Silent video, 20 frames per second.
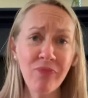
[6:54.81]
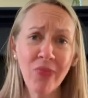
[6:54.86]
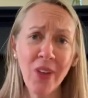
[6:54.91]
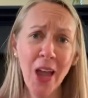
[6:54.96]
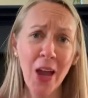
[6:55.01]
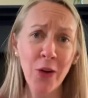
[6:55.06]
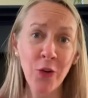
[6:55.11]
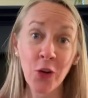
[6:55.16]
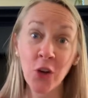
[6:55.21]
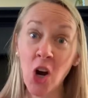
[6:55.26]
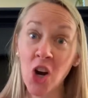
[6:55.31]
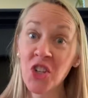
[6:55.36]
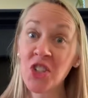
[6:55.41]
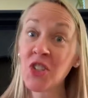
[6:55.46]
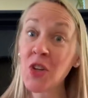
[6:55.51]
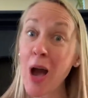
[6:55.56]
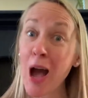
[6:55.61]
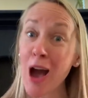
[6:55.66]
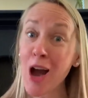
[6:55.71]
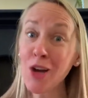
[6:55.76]
In regards
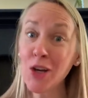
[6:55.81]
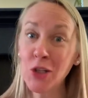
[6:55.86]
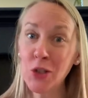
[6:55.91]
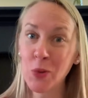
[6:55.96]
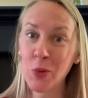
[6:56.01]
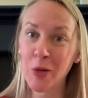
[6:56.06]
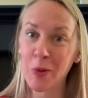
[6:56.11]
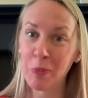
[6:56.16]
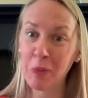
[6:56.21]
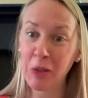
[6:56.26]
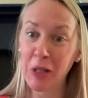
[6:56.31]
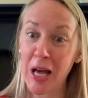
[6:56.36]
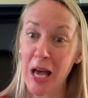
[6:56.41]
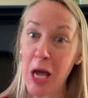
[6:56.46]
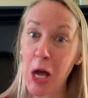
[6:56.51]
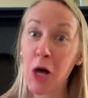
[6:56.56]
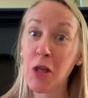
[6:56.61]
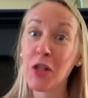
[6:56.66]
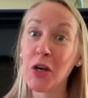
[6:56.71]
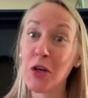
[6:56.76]
to actual play,
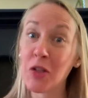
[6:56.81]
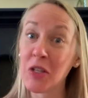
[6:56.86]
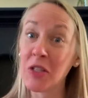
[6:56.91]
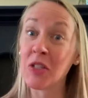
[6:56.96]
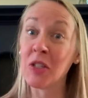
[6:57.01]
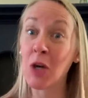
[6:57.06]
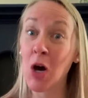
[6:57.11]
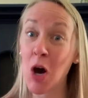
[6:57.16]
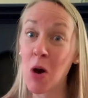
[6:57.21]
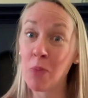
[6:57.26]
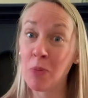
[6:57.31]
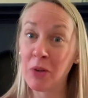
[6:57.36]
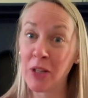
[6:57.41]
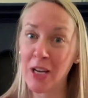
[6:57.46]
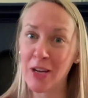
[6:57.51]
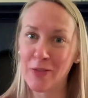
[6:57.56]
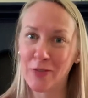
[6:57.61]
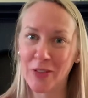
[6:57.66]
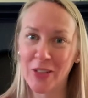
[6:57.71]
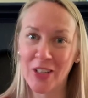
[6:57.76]
although this is all
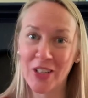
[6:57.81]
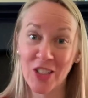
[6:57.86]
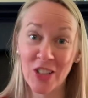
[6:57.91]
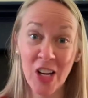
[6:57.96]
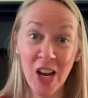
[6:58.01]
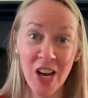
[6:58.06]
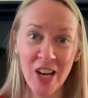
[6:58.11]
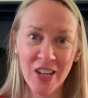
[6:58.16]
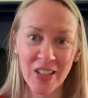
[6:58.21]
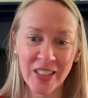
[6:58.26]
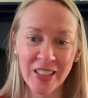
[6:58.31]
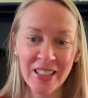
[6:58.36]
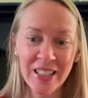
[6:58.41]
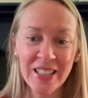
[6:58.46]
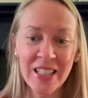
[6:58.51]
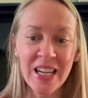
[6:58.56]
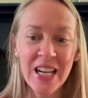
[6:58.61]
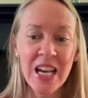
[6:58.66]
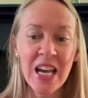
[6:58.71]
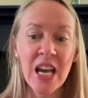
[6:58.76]
play for a child,
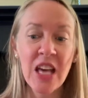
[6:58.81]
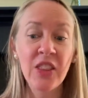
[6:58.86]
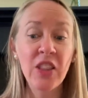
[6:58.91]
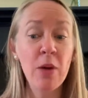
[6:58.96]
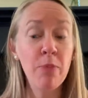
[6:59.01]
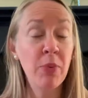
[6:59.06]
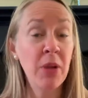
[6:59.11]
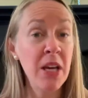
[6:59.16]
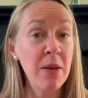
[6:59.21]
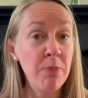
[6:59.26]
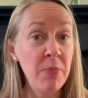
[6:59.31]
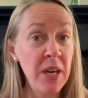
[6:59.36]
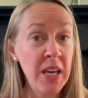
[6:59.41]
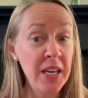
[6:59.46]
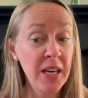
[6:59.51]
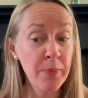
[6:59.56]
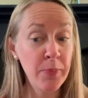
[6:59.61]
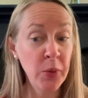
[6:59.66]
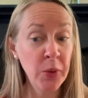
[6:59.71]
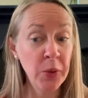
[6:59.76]
they play
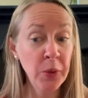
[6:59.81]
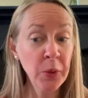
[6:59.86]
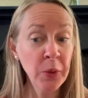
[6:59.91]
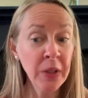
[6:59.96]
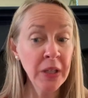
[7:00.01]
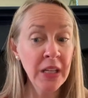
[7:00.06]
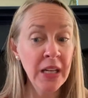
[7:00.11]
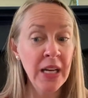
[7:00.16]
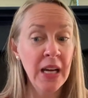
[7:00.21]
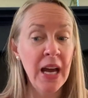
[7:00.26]
peekaboo.